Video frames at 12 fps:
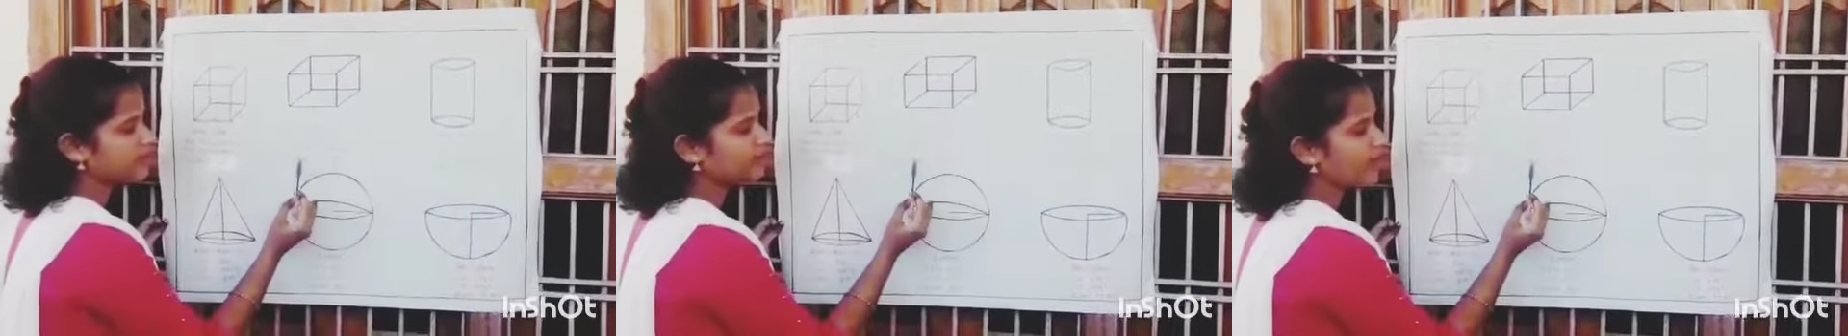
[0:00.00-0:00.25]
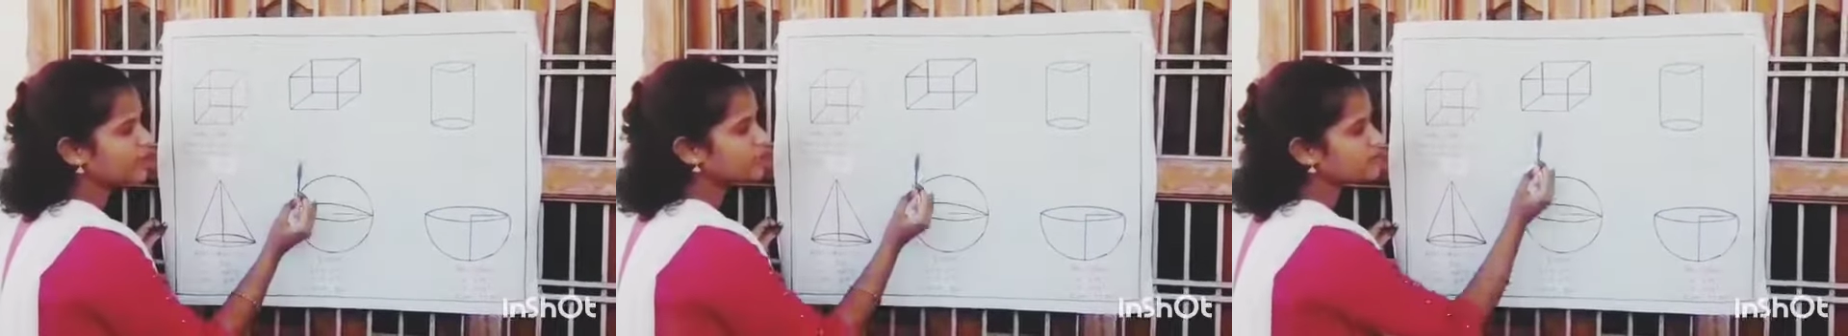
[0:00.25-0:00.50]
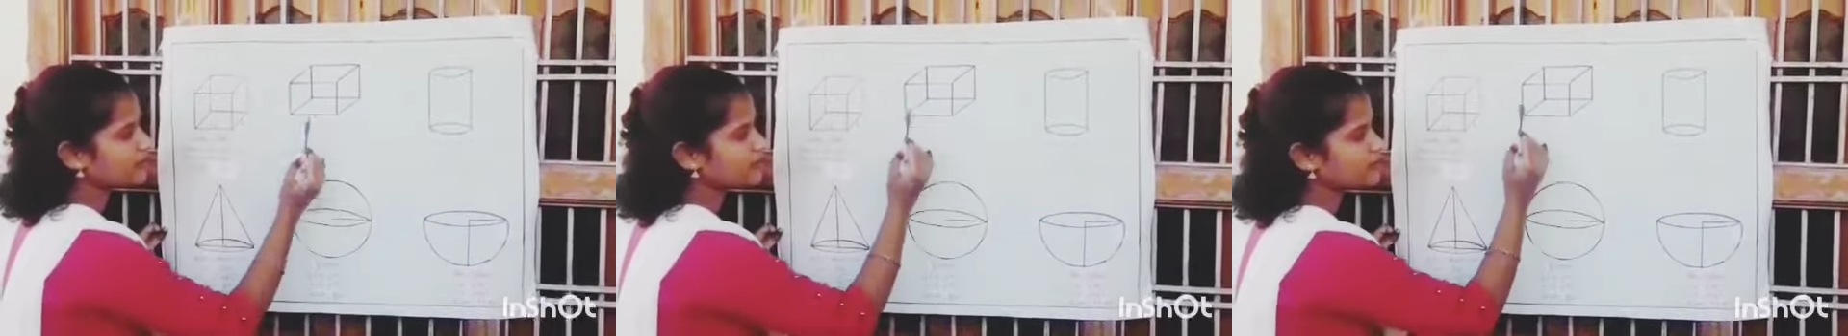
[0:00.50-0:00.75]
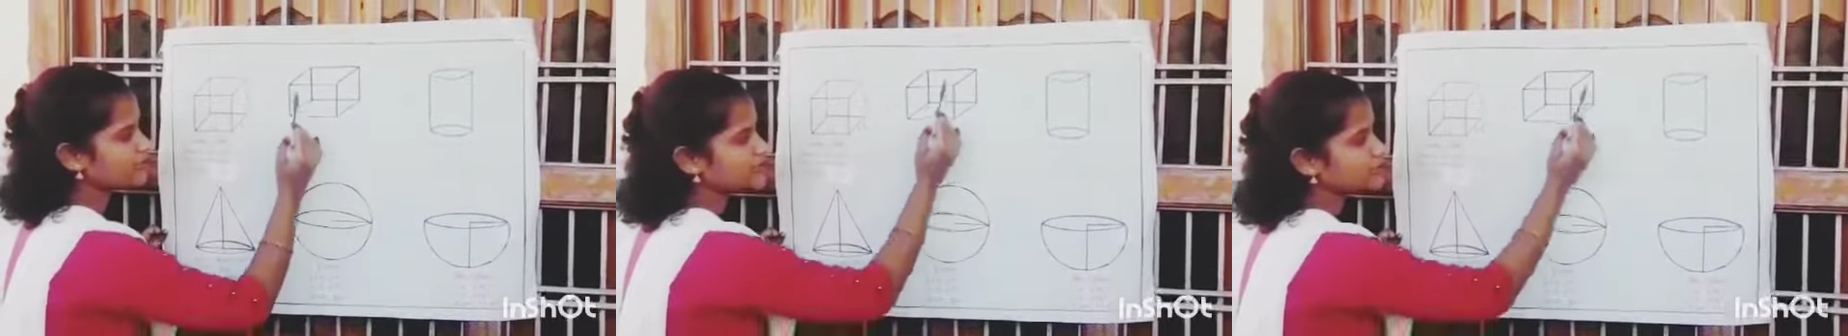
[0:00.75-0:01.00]
The volume of
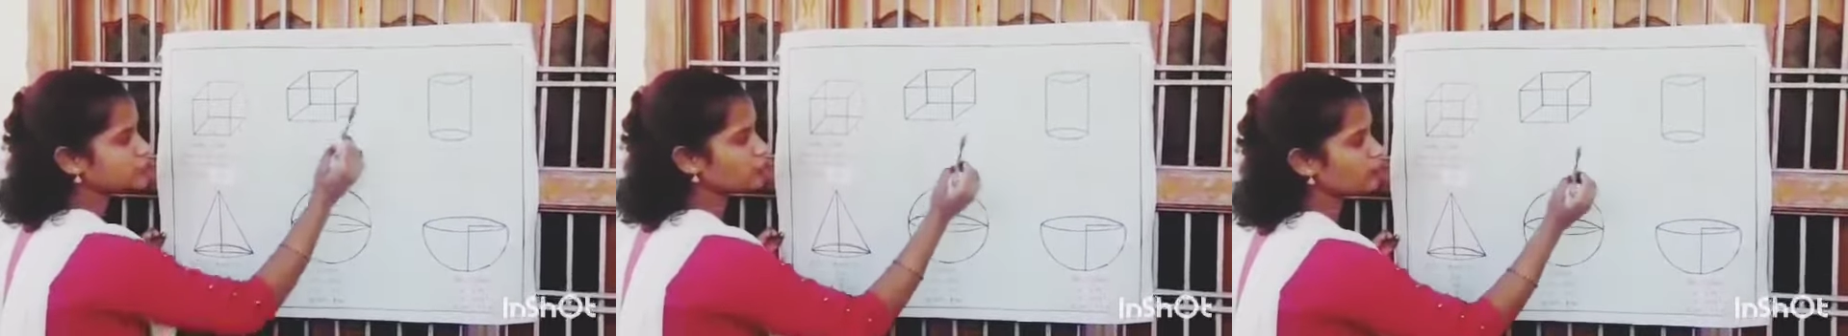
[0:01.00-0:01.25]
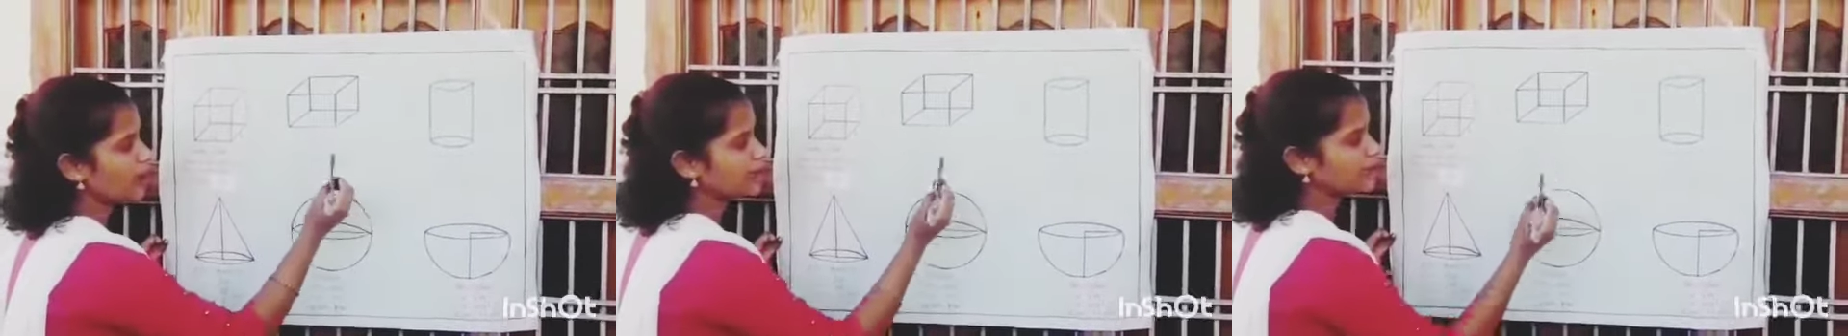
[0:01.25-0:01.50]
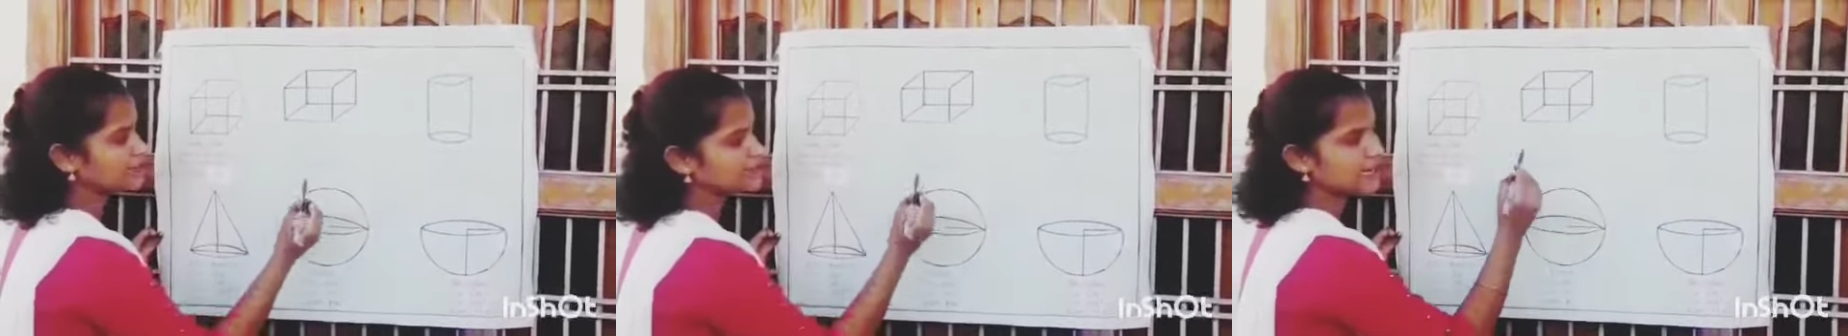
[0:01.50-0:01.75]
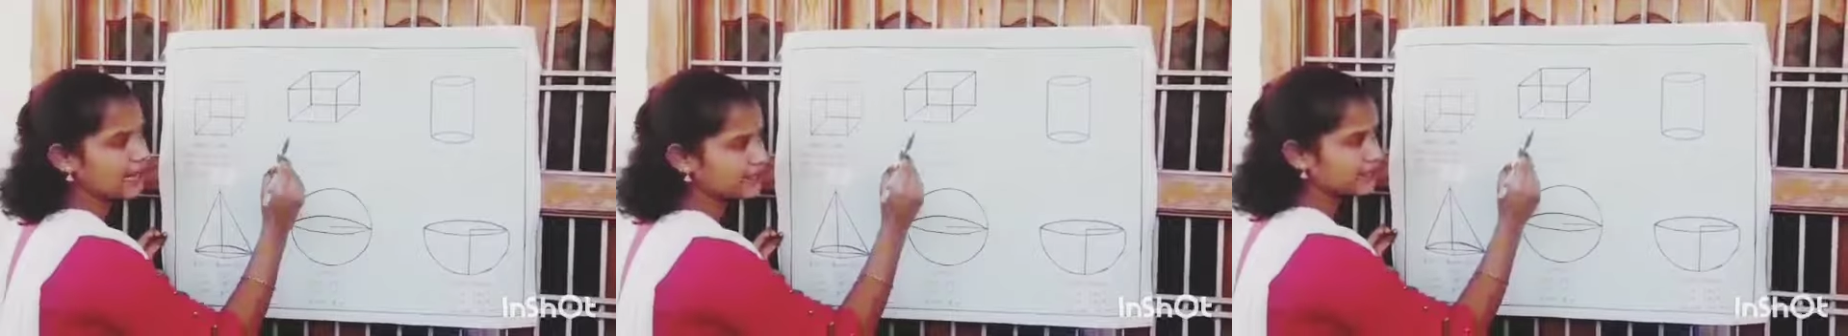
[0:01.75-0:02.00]
this cuboid
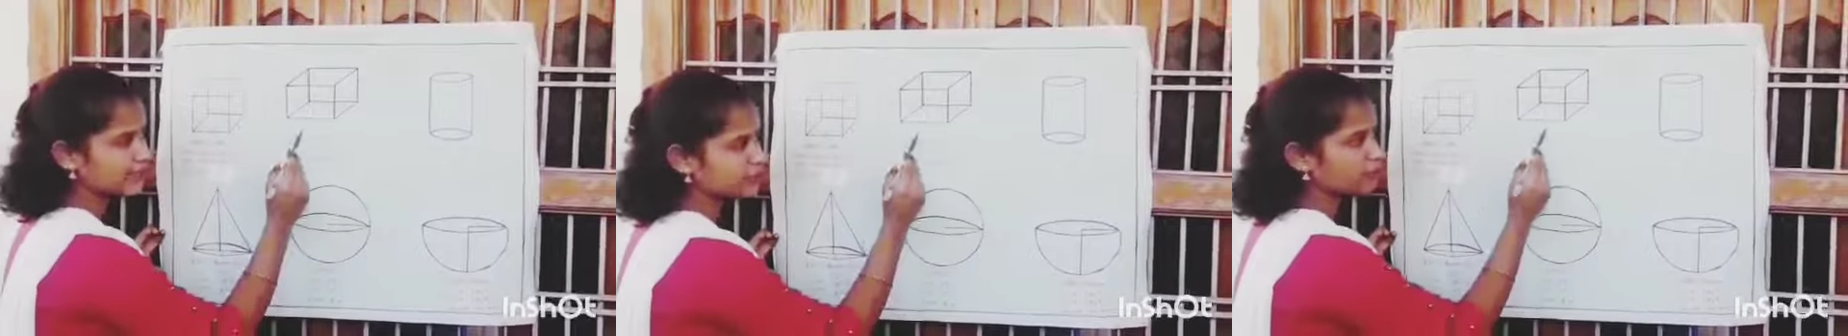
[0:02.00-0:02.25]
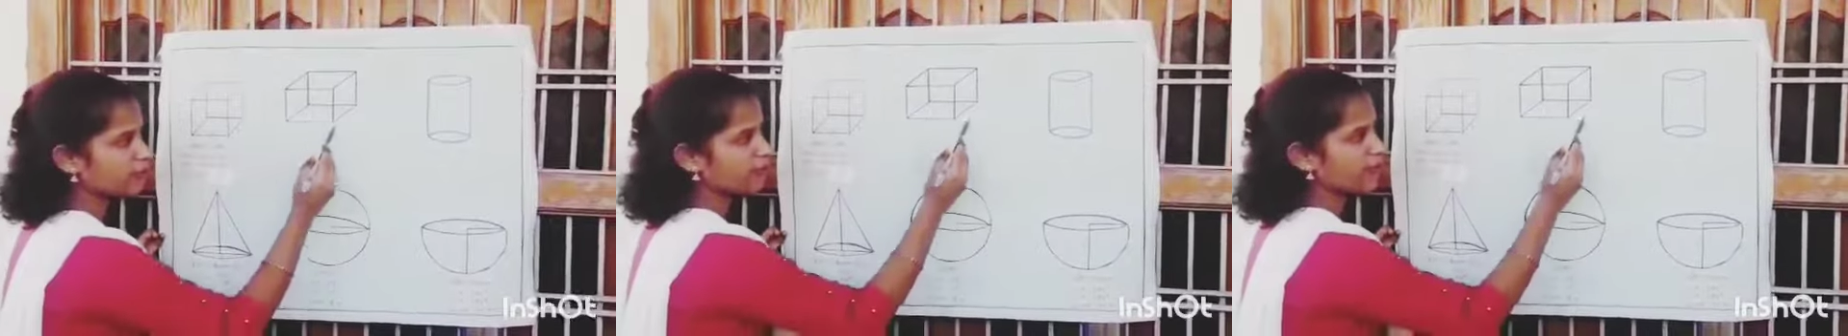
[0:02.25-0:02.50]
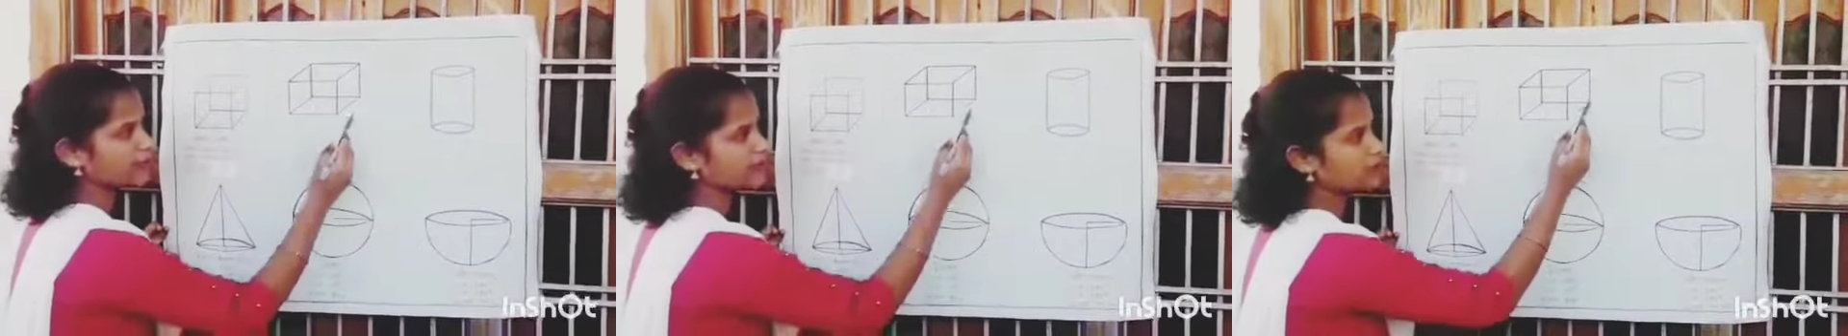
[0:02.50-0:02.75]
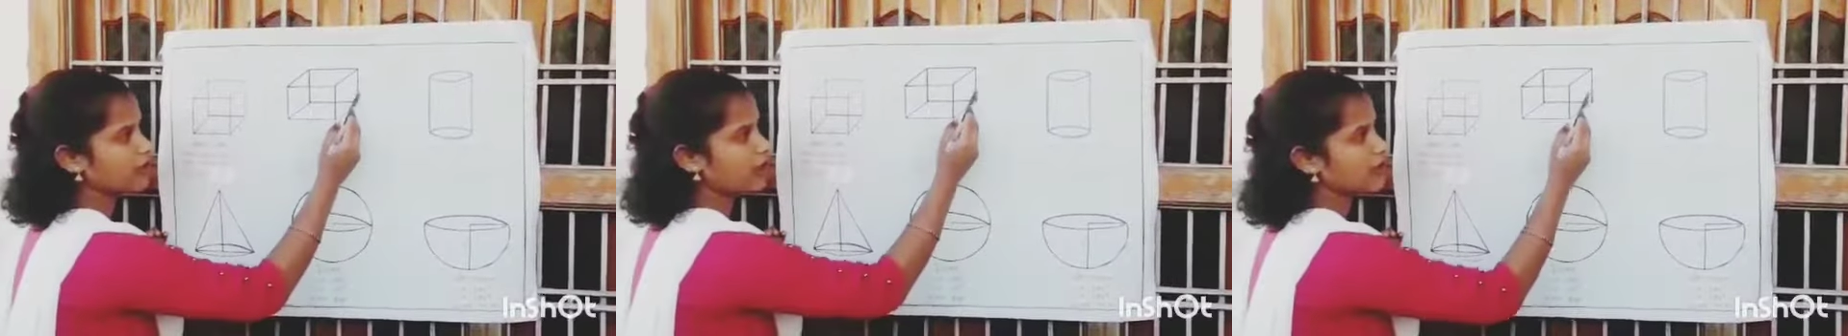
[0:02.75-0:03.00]
is length into breadth
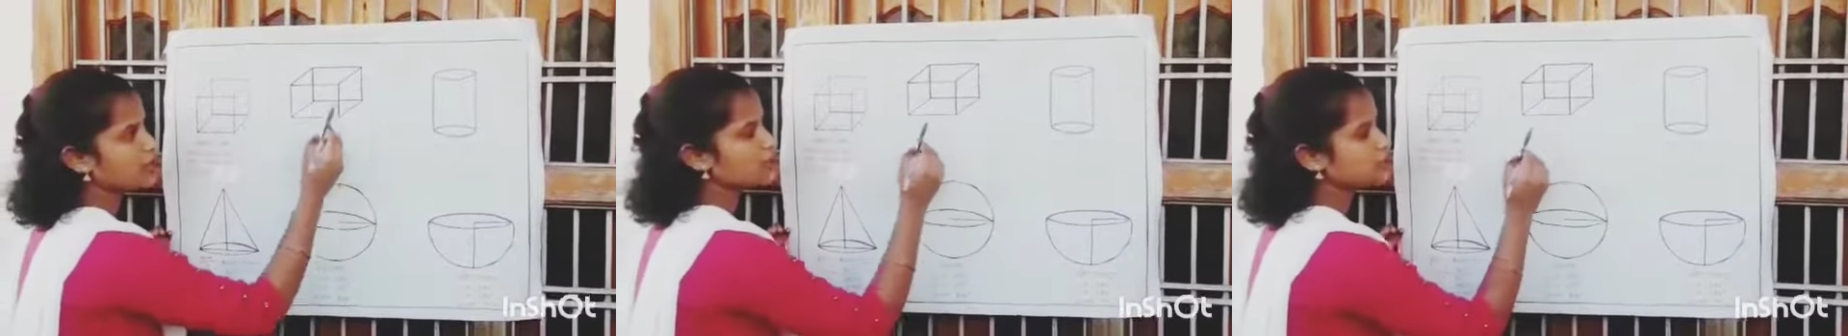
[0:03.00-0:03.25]
into height.